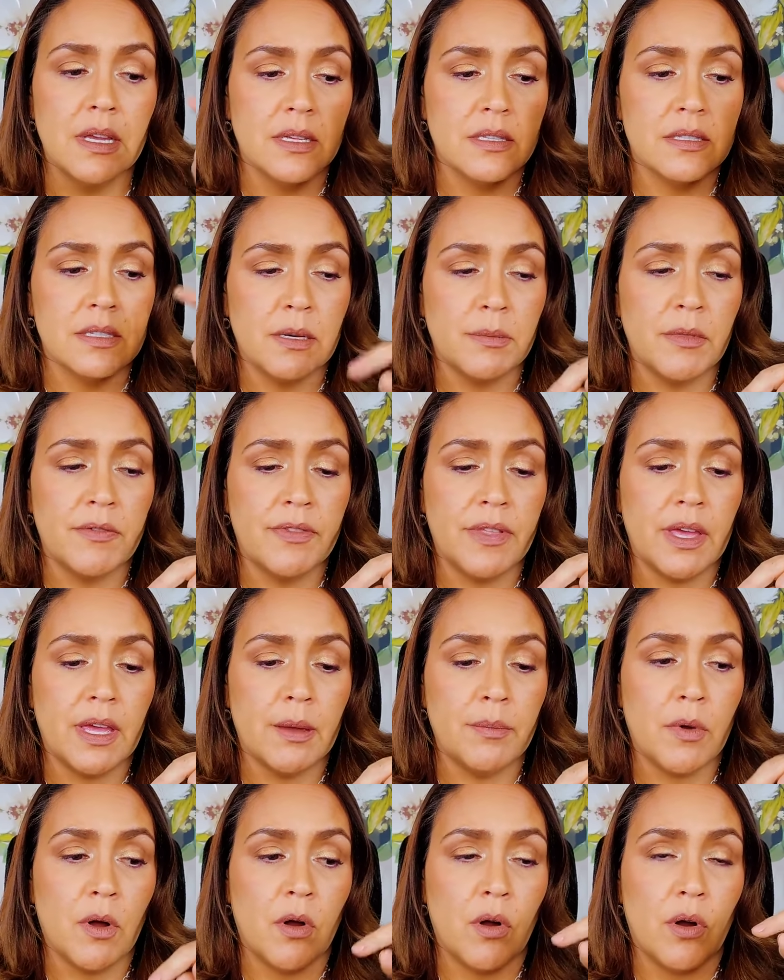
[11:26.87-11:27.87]
Some of
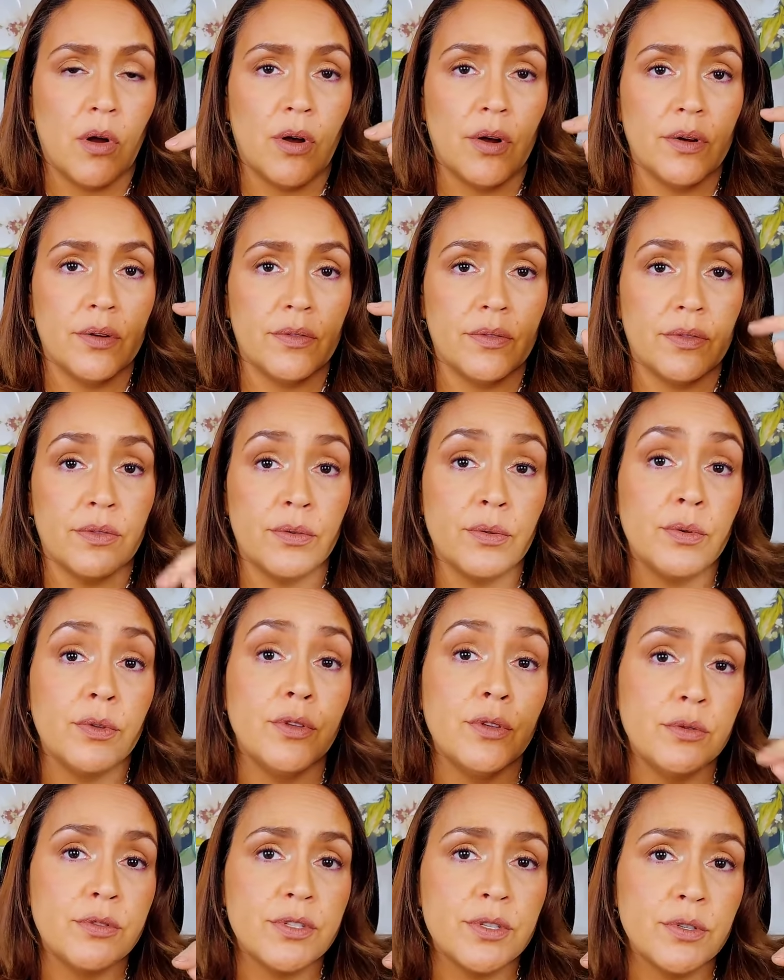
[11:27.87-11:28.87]
them are through
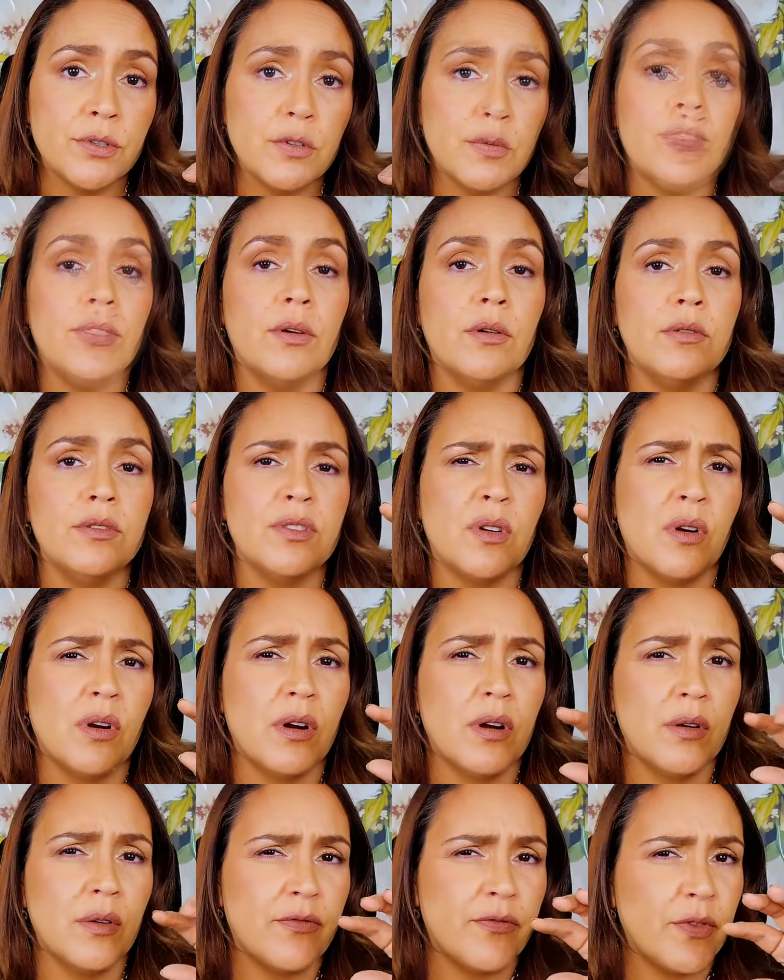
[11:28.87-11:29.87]
YouTube. And those
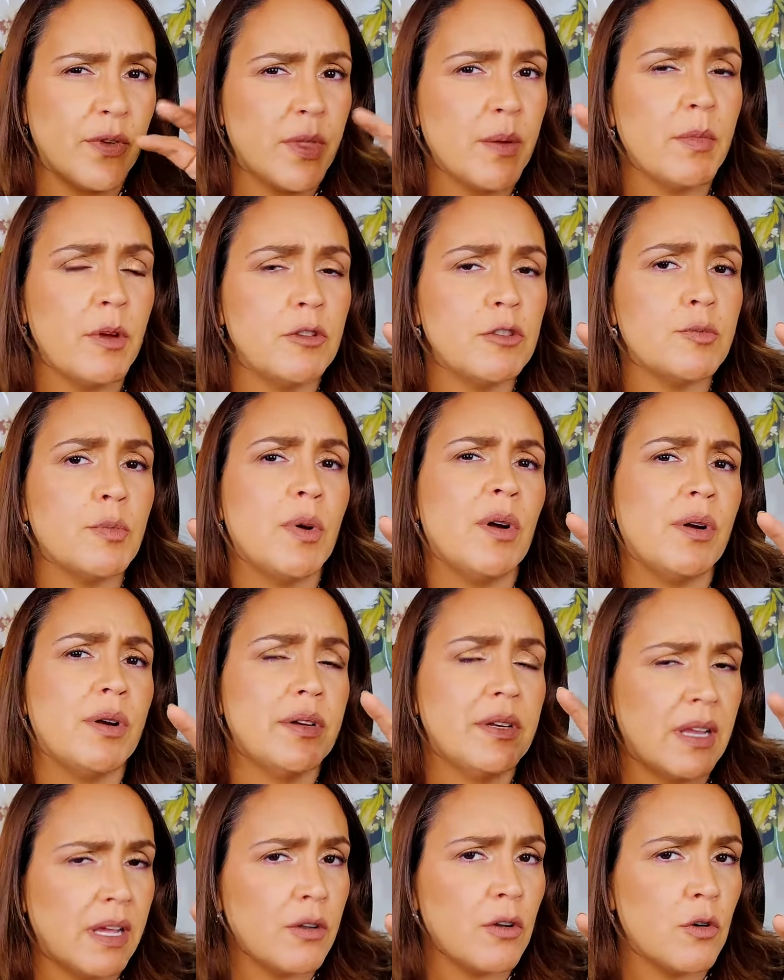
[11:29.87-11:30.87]
are, for the most
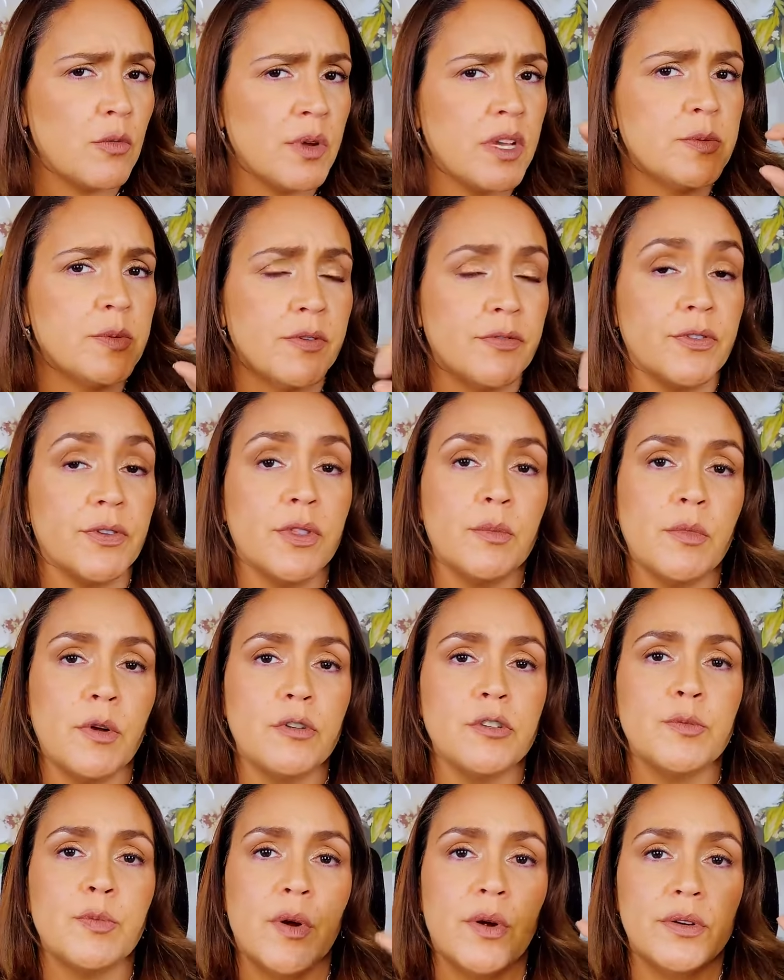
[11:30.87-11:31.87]
part, not always, but for the
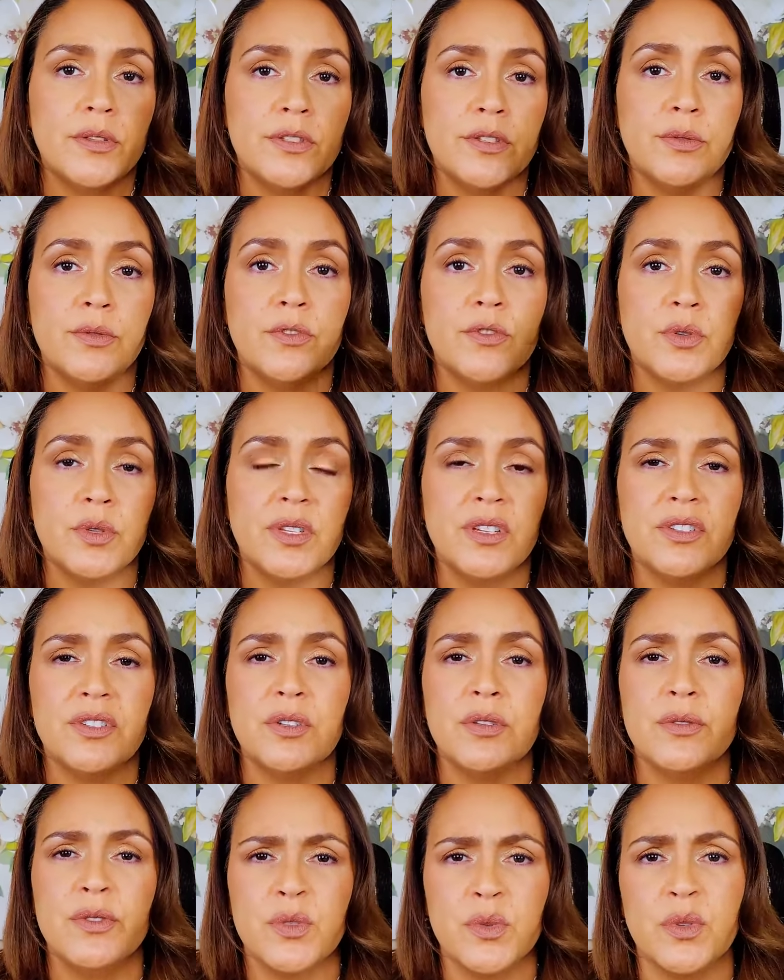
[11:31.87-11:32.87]
most part, to
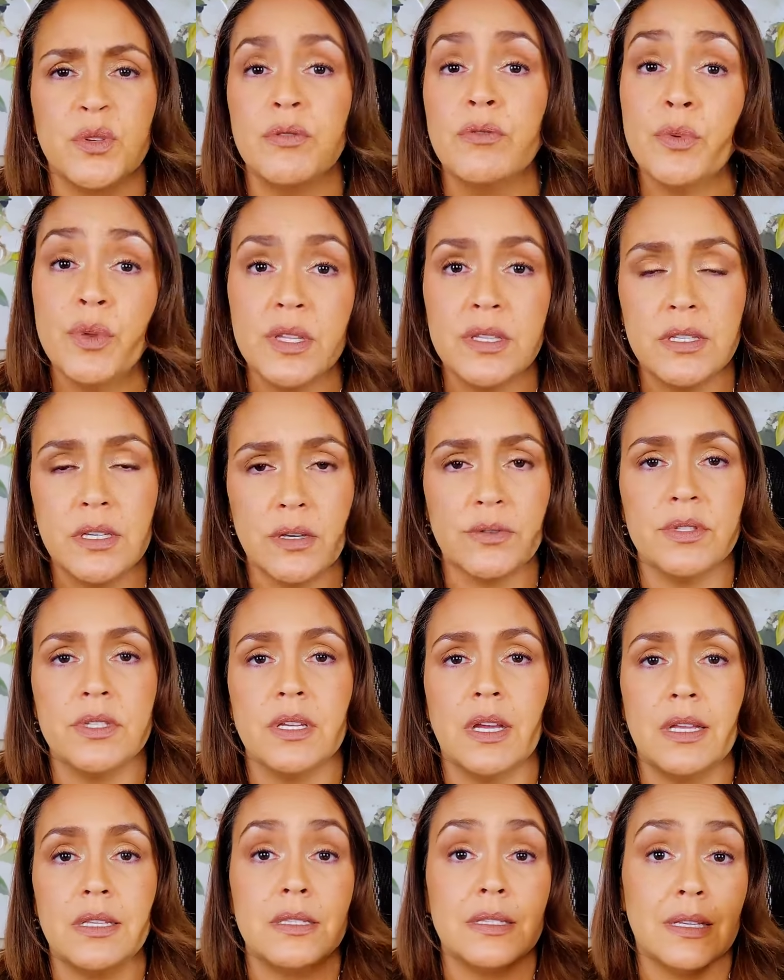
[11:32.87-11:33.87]
traditional sort of retail
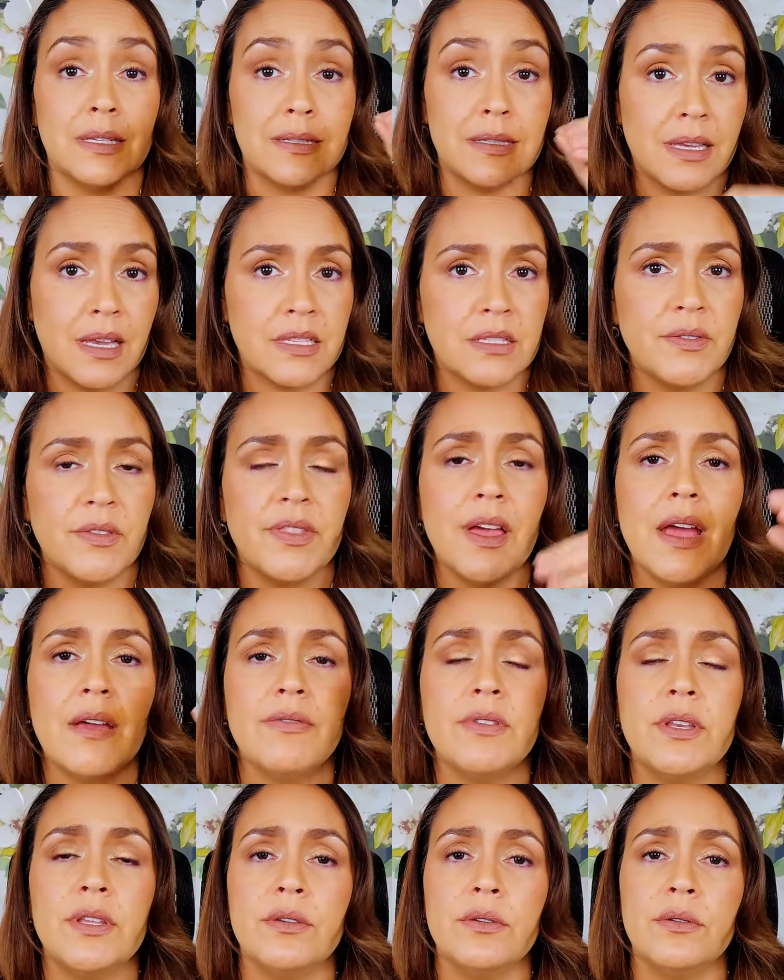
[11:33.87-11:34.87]
sites like Saks Fifth
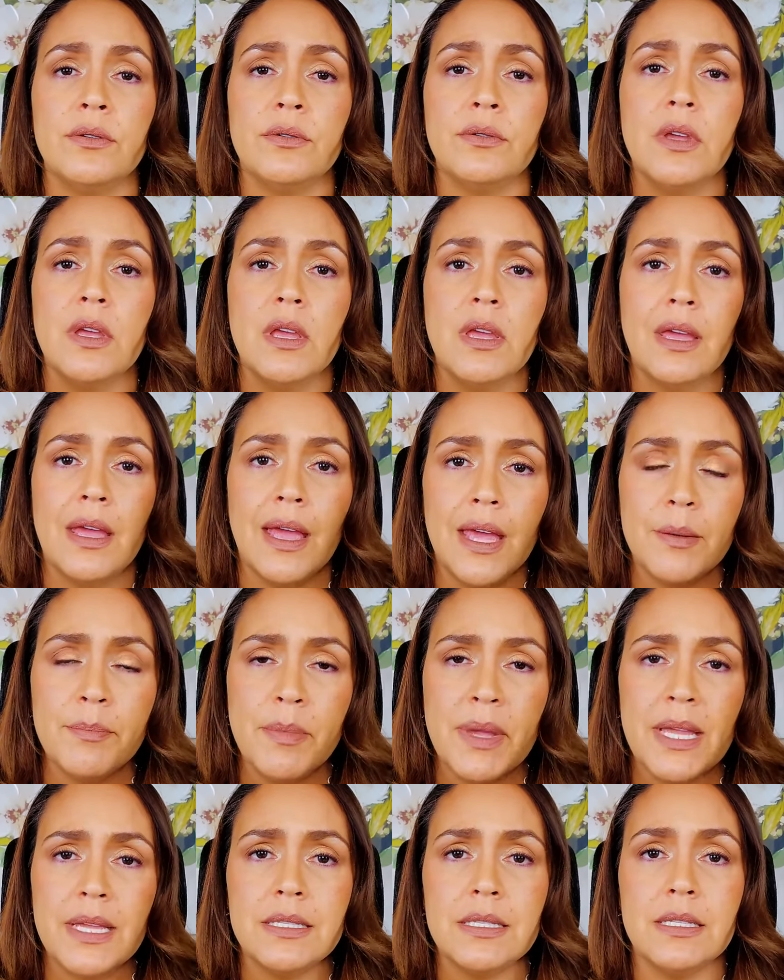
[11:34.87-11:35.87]
Avenue and
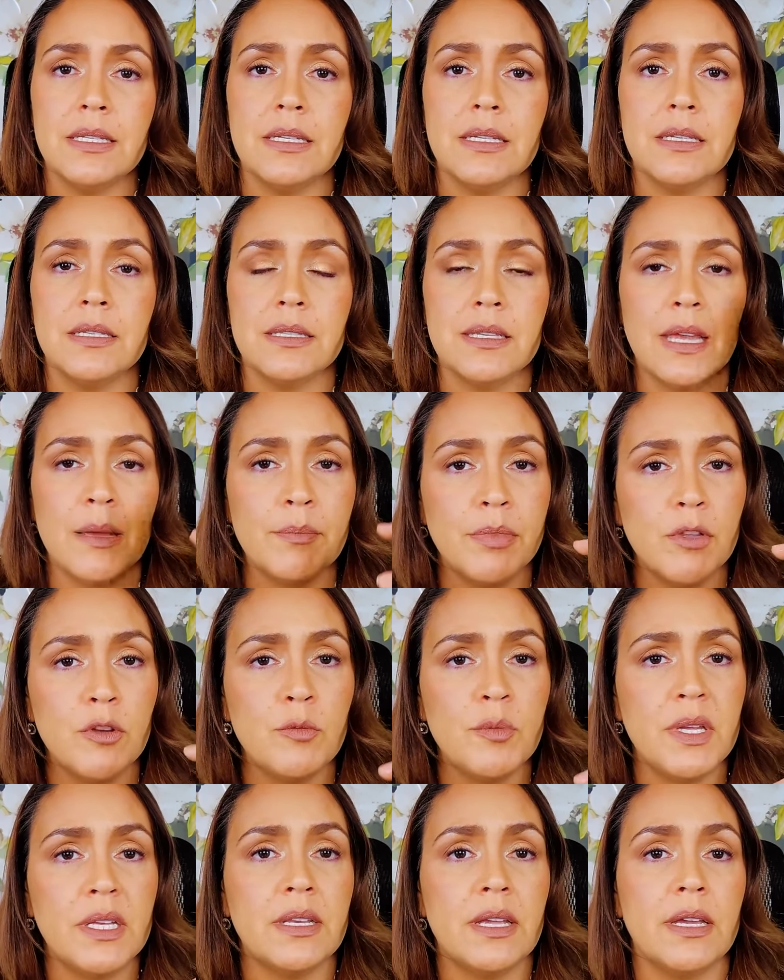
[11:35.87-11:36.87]
Macy's and
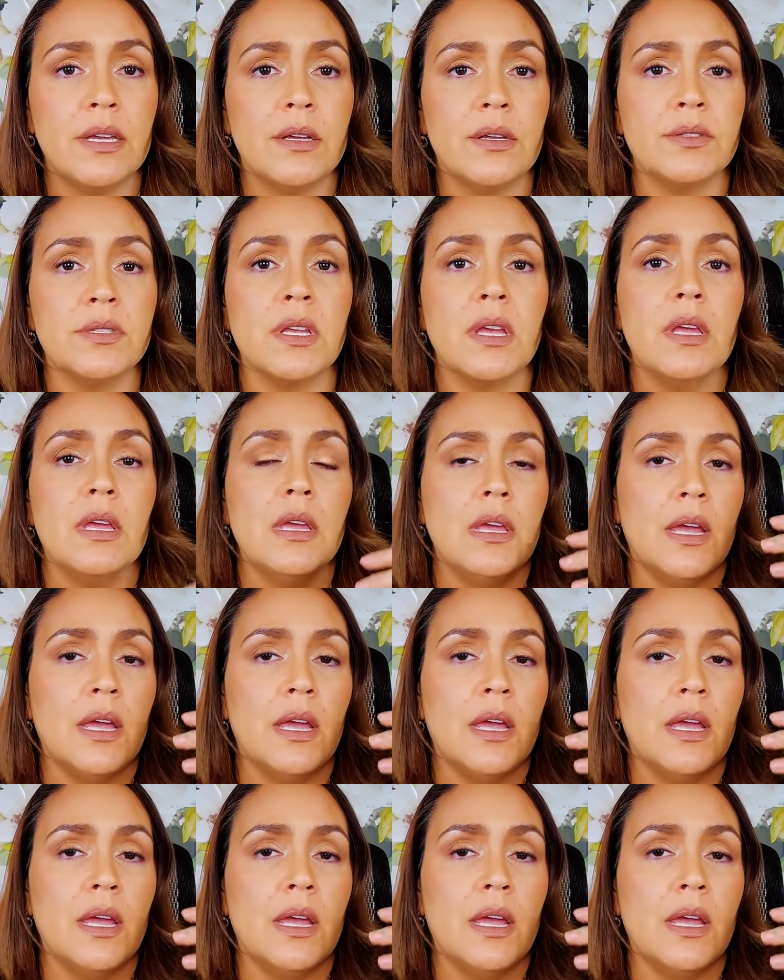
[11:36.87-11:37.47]
Bloomingdale's.